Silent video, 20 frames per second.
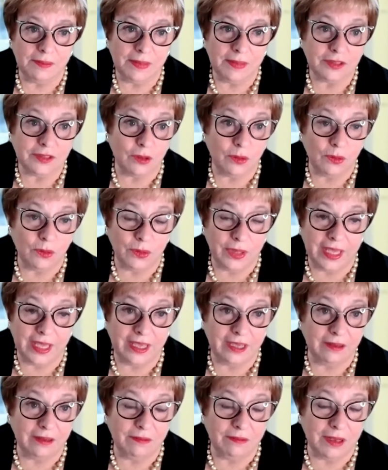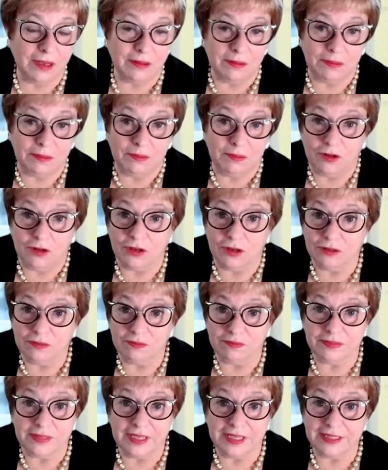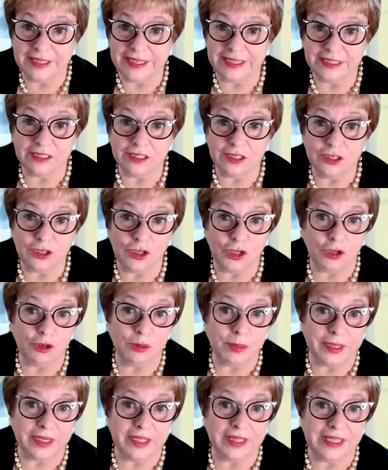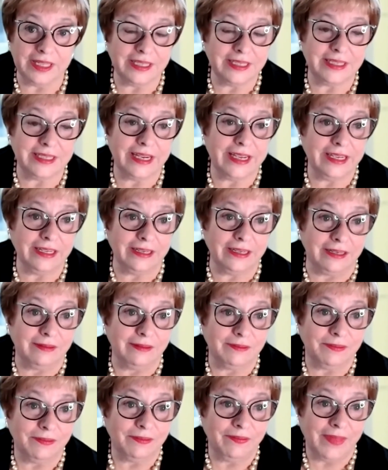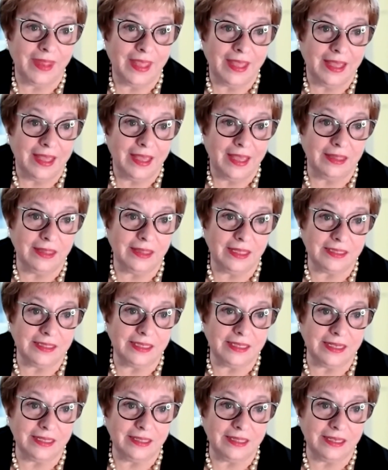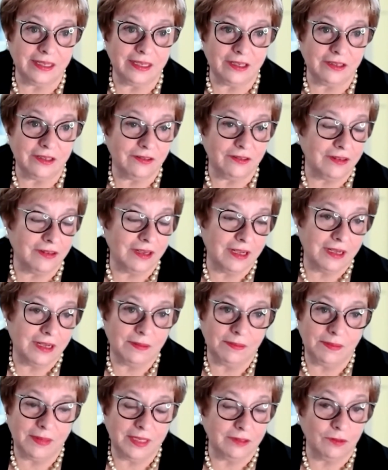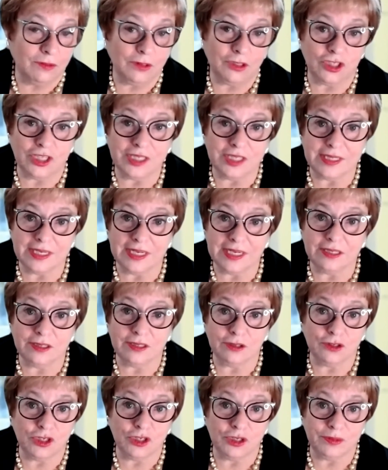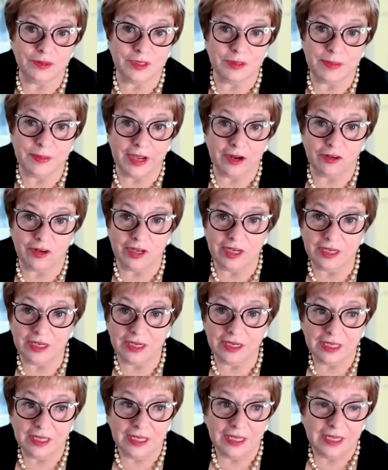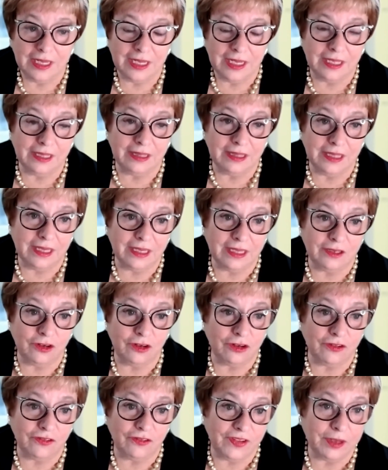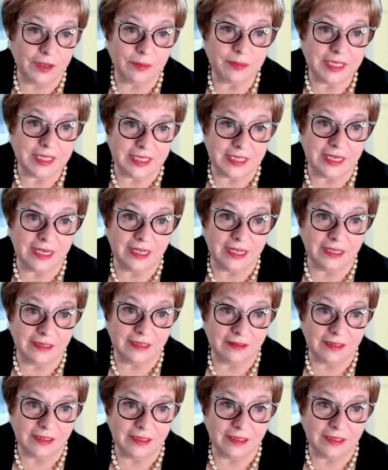So they landed in Cuba, and they stayed there. Well, she stayed till she was married, and then her family stayed.